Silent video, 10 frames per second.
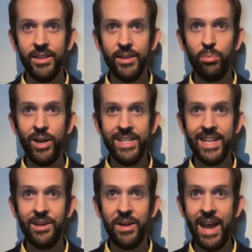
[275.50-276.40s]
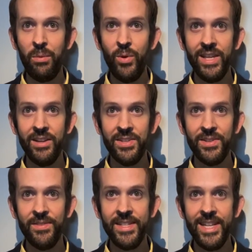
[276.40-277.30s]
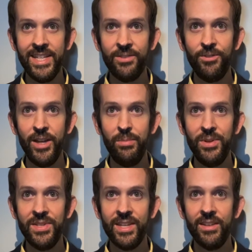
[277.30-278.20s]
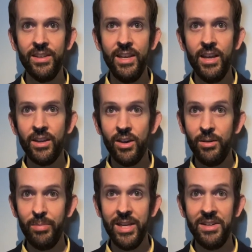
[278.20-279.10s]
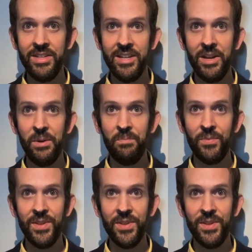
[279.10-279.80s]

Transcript: The breakdown and weakness of the disc fibres can't be undone,